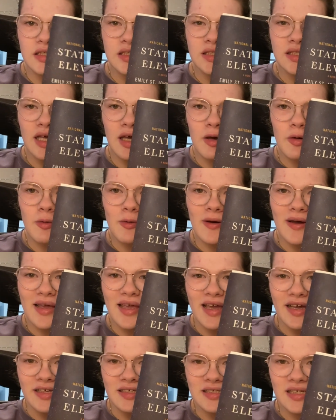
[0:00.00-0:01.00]
So
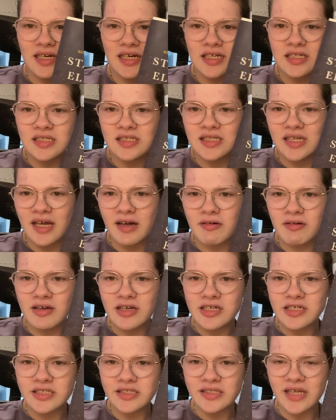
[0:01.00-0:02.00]
yes, and it's now
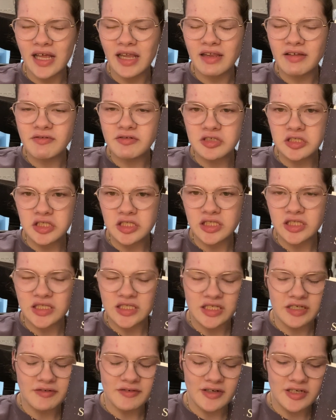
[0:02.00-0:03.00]
a television
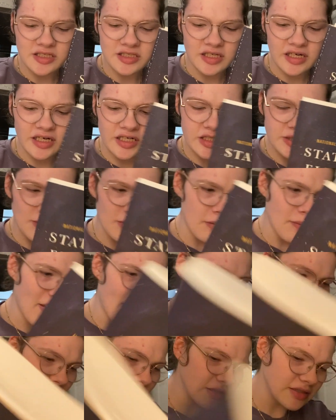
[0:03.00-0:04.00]
series on HBO
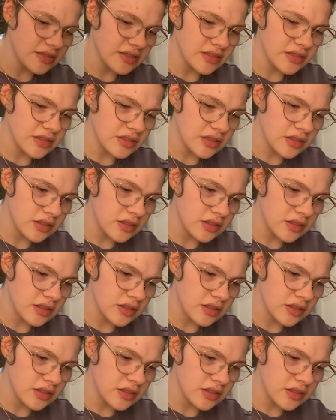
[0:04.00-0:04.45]
Max.